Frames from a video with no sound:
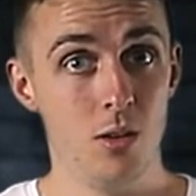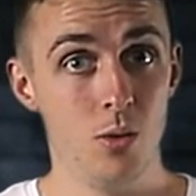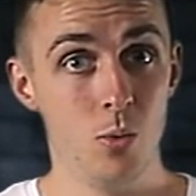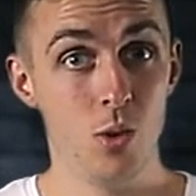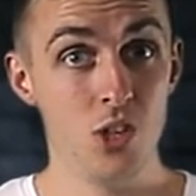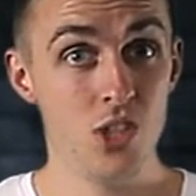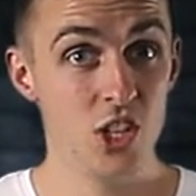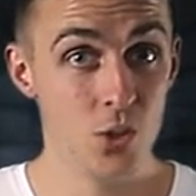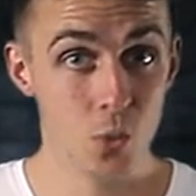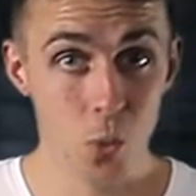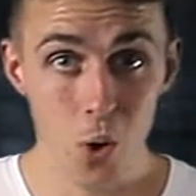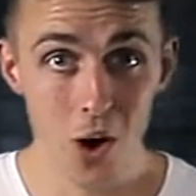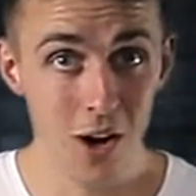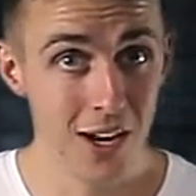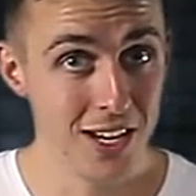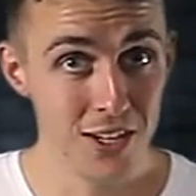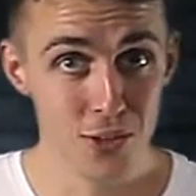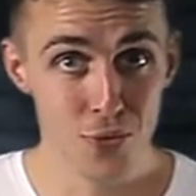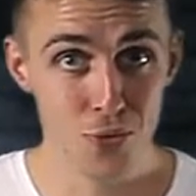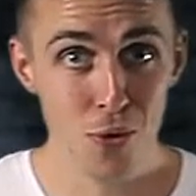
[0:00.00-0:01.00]
which is why
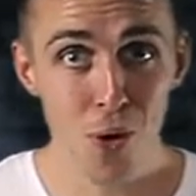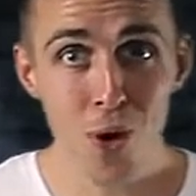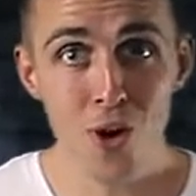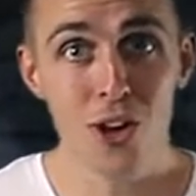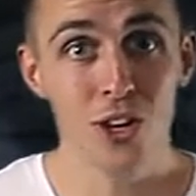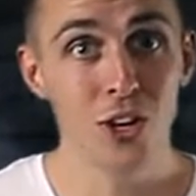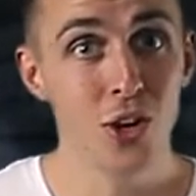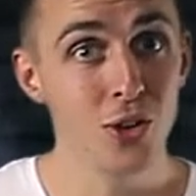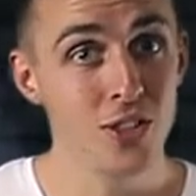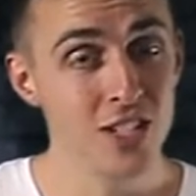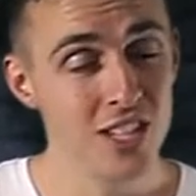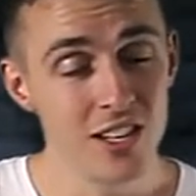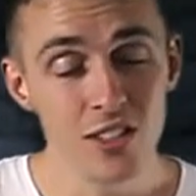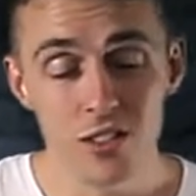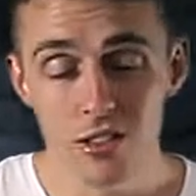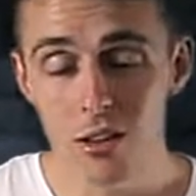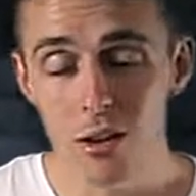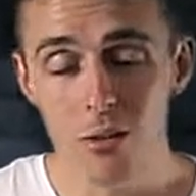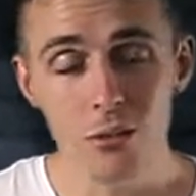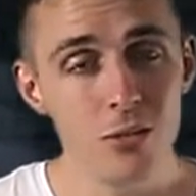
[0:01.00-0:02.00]
it's wrong, and God says,
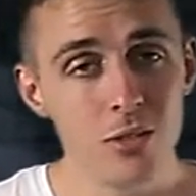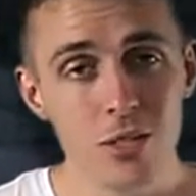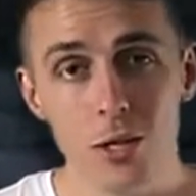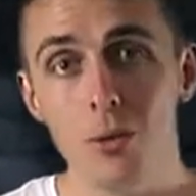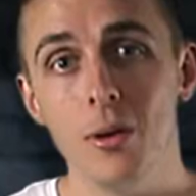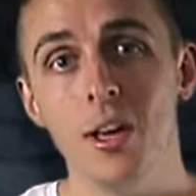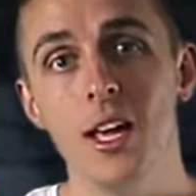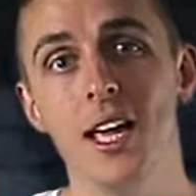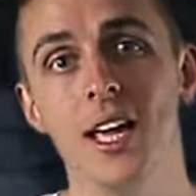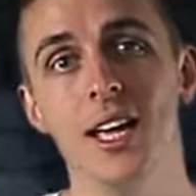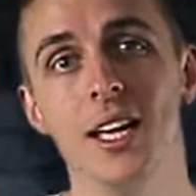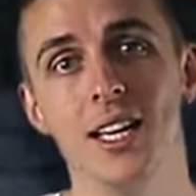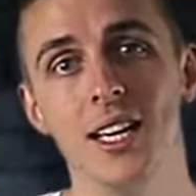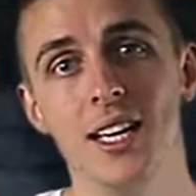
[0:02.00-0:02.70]
don't do it.